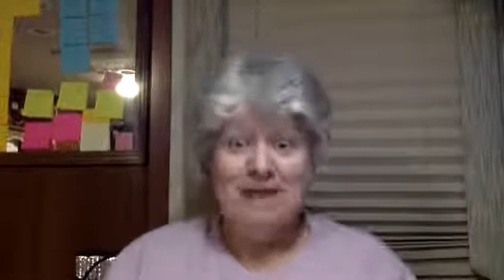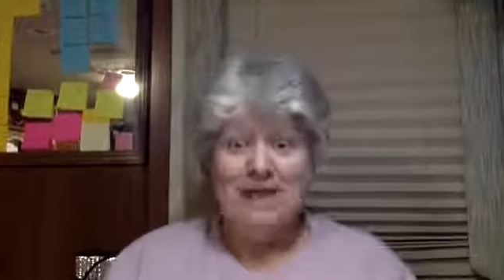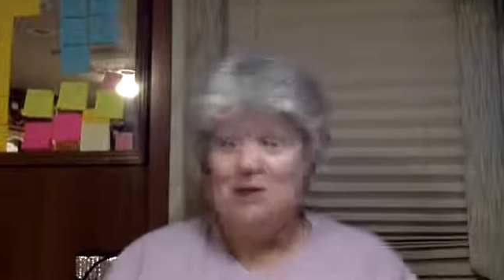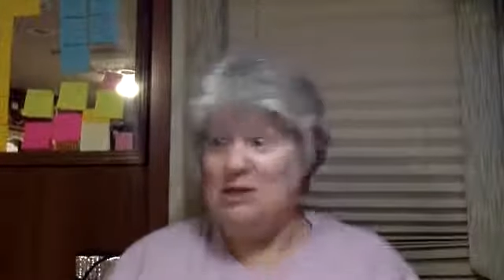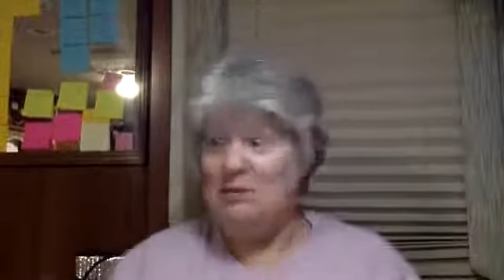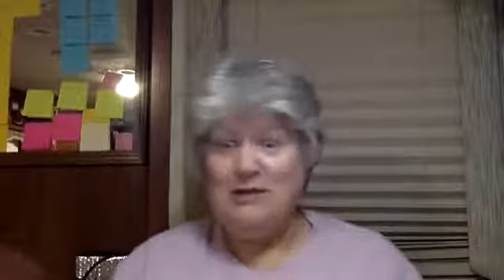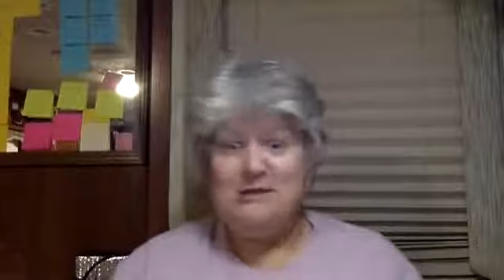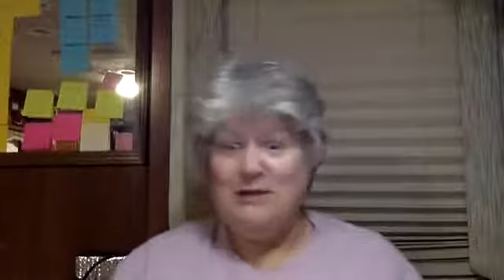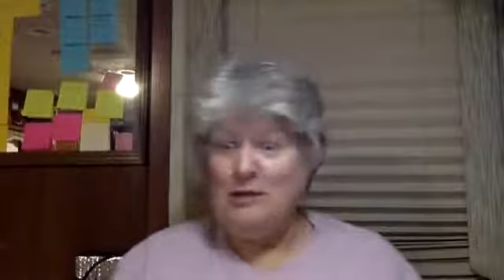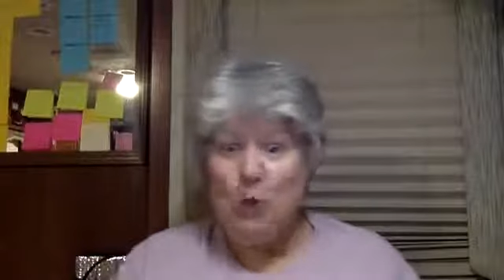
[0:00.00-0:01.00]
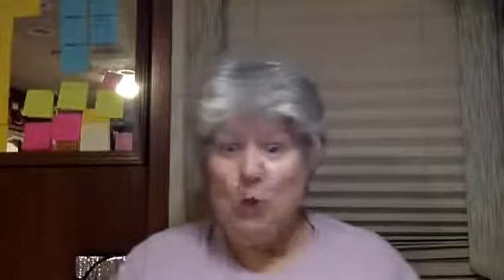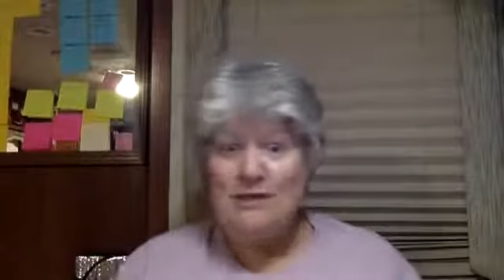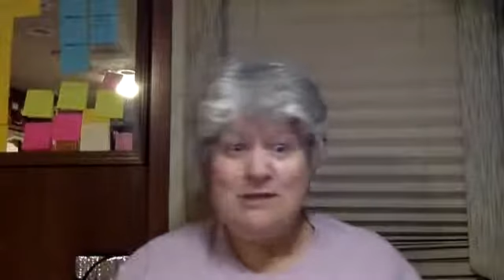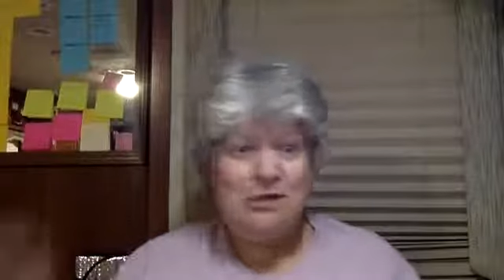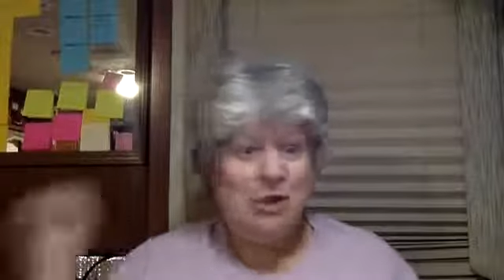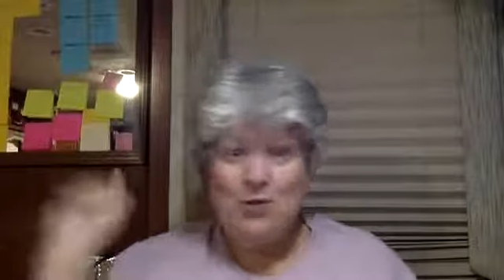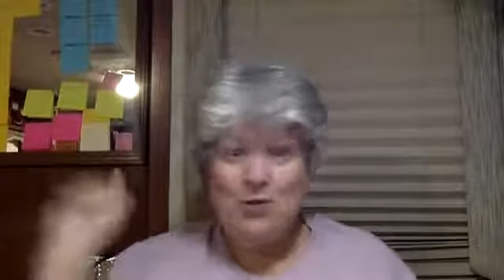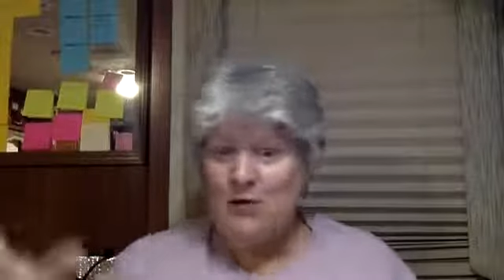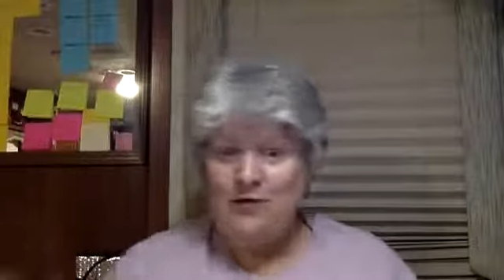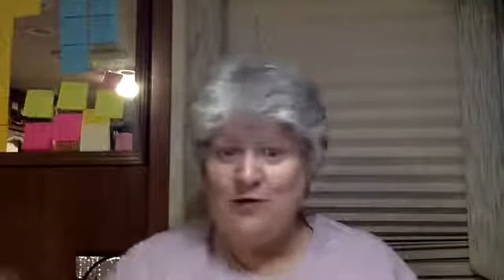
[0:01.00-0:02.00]
And she brings me toys to
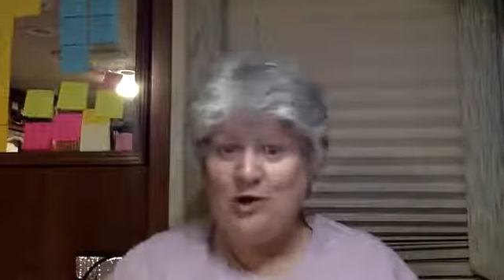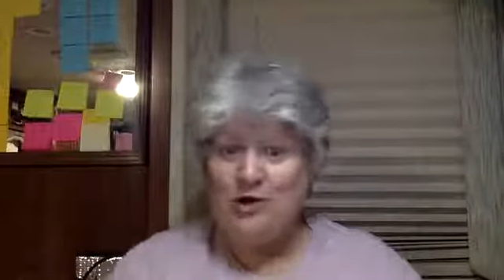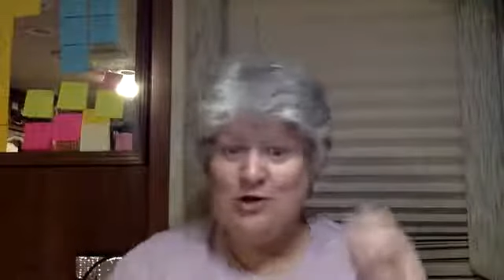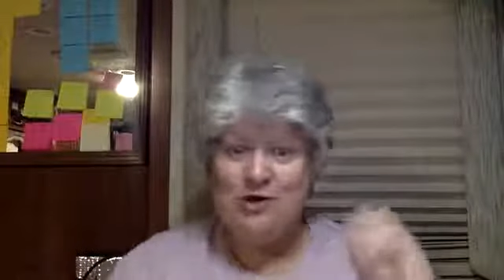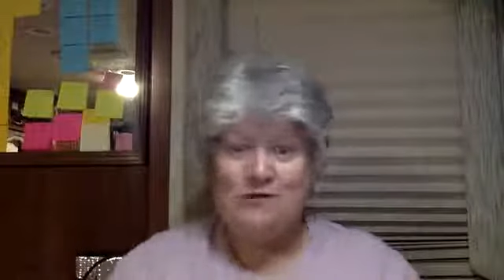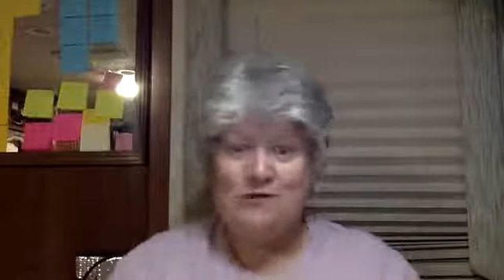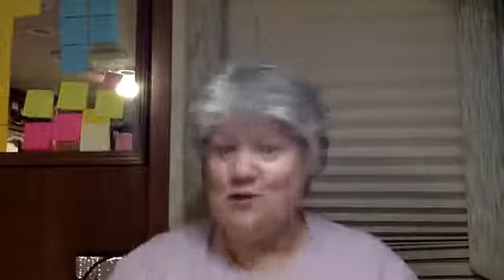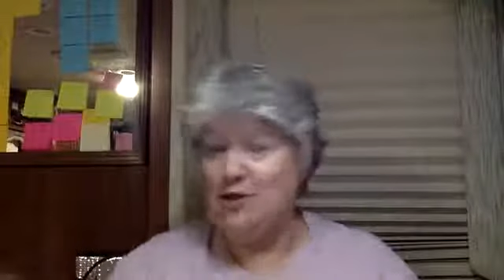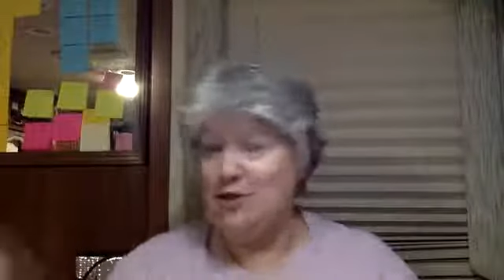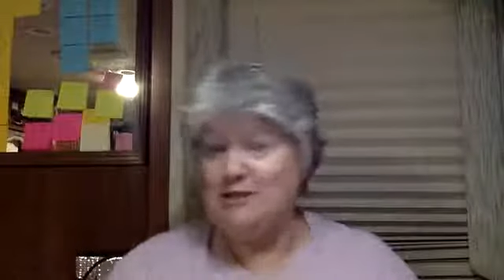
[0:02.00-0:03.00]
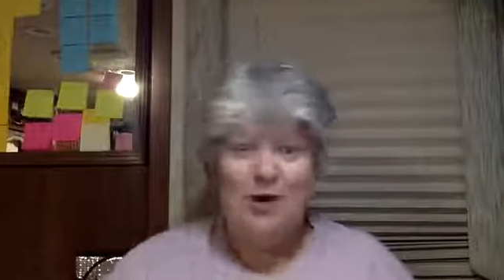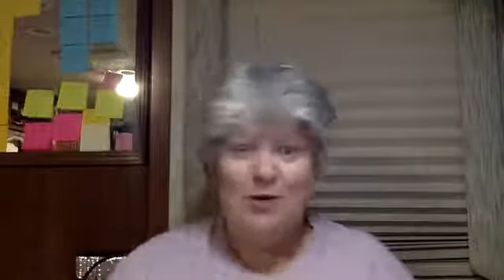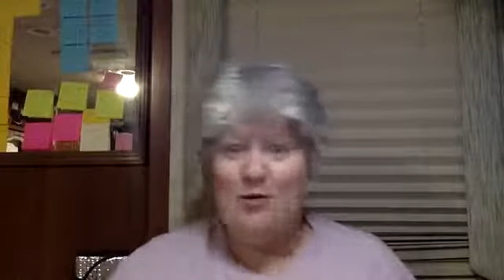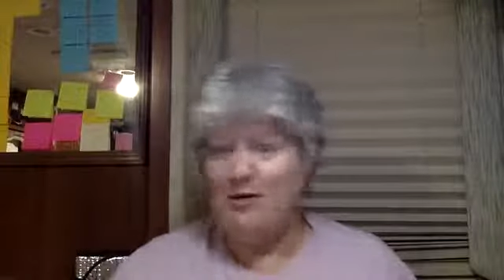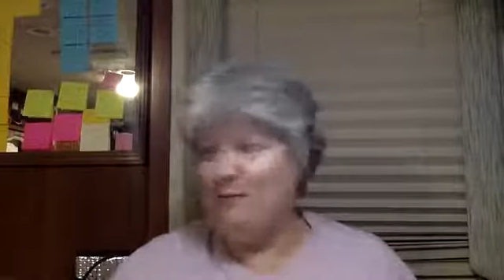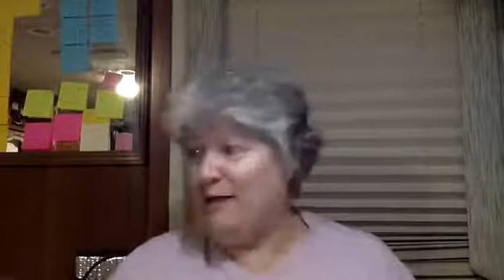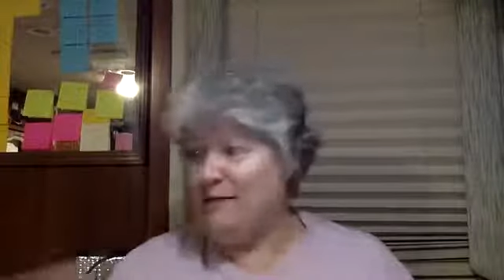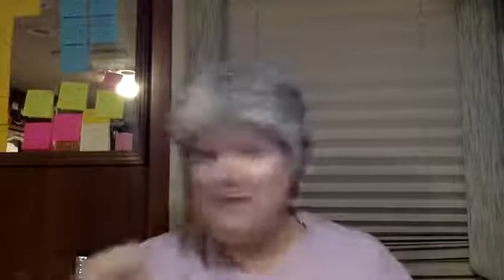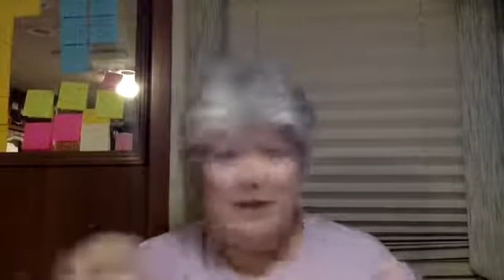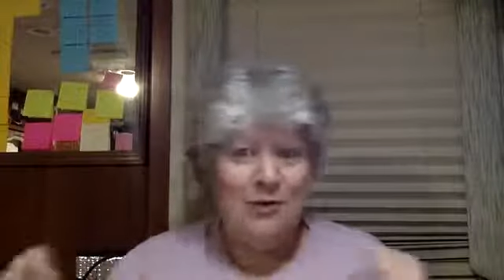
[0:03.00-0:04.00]
throw for her, to toss for her, to play
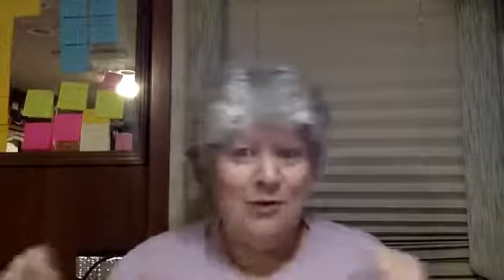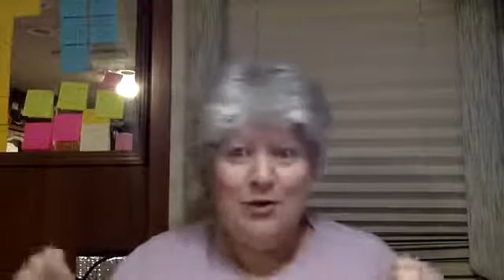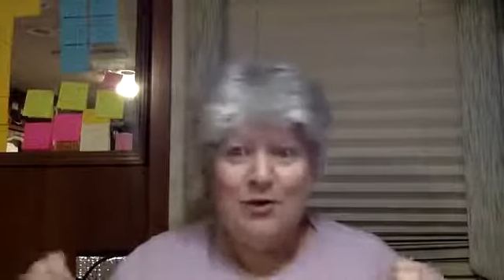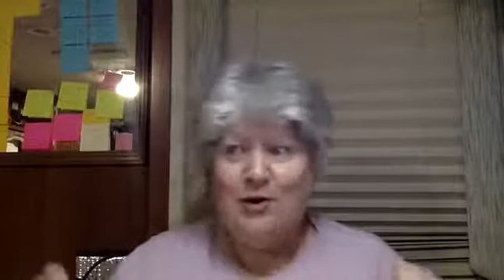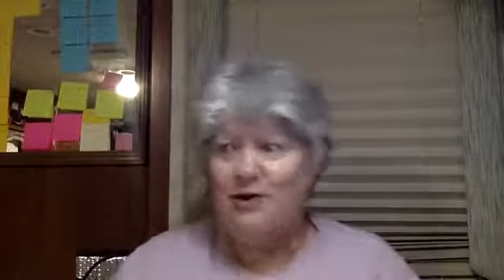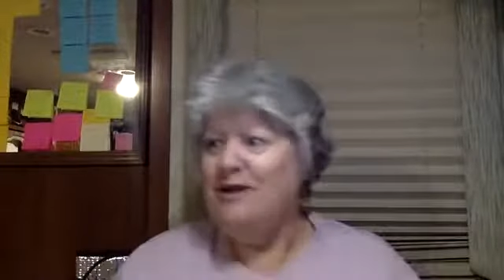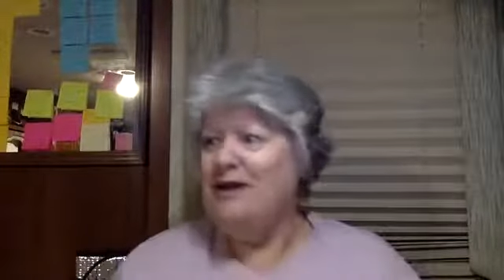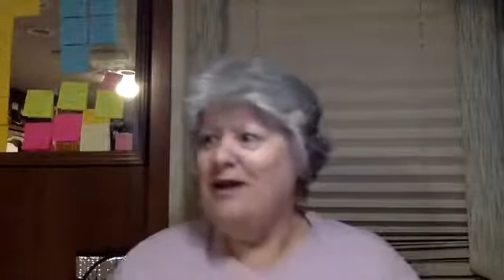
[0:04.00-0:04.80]
tug with her.